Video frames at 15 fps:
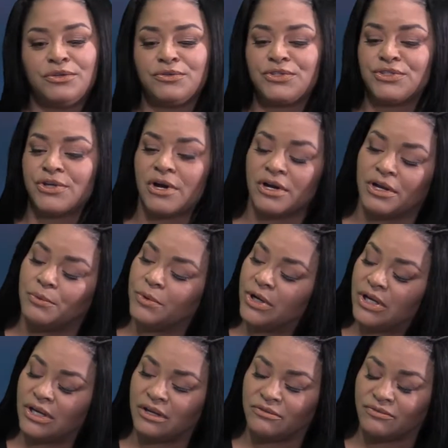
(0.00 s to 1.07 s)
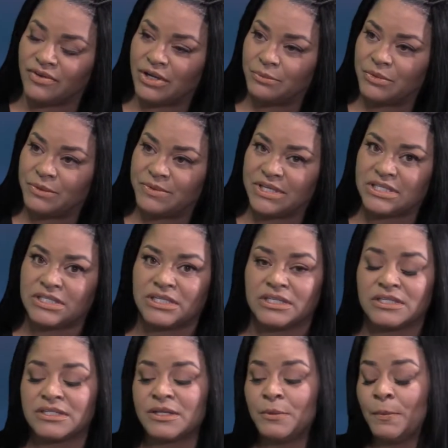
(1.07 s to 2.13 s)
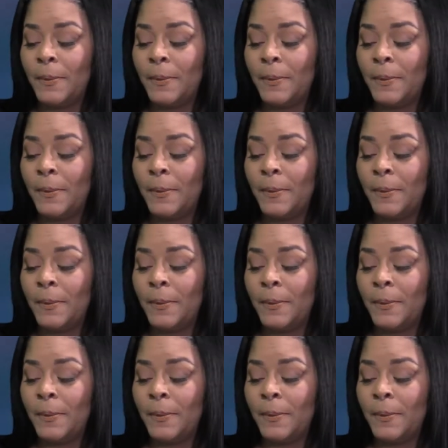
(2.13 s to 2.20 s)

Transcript: starting working in family business.